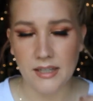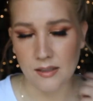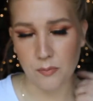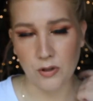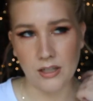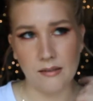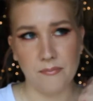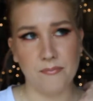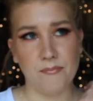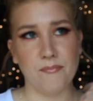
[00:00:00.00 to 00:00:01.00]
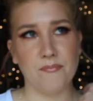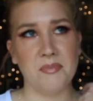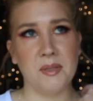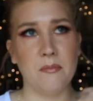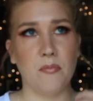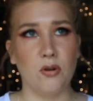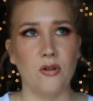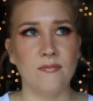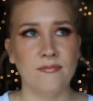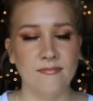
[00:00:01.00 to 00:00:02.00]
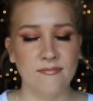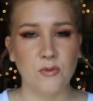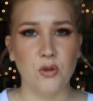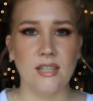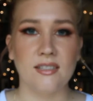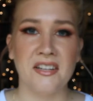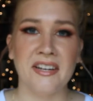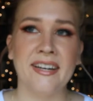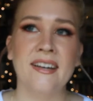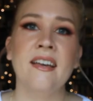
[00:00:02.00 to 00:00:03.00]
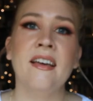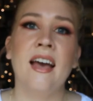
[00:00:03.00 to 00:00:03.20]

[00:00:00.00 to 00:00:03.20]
a pretty simple dress thingy,